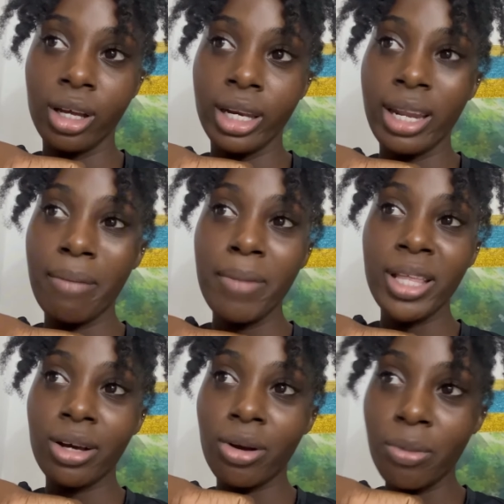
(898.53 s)
them
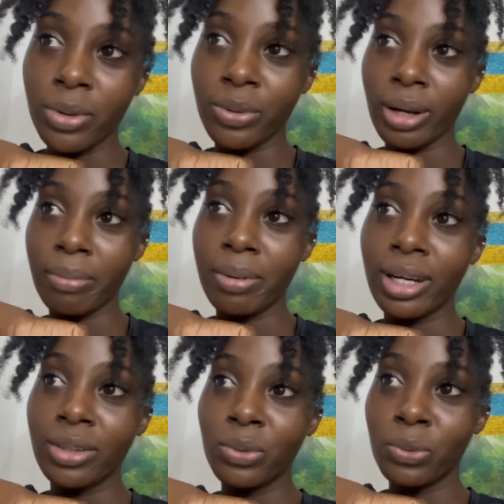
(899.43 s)
better come out to the
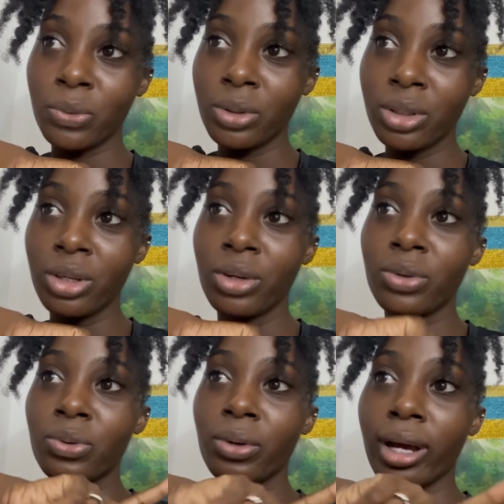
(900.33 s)
part 2
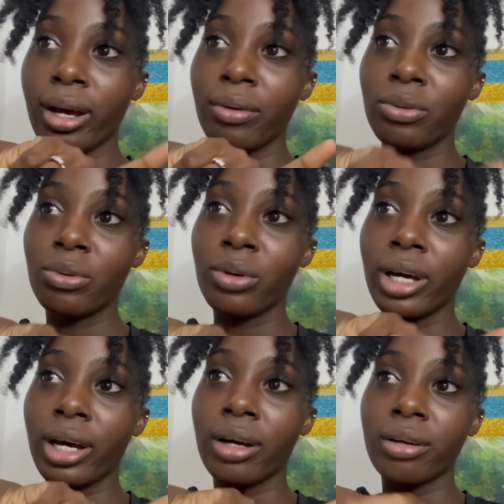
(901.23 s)
to
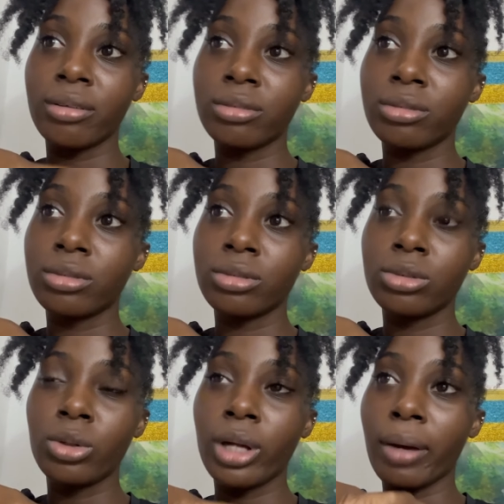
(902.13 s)
the
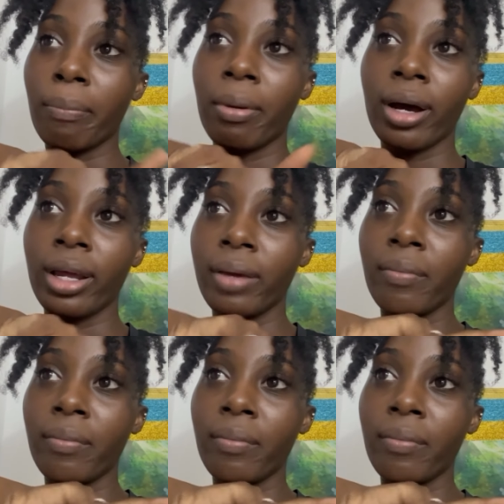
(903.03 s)
to that part there,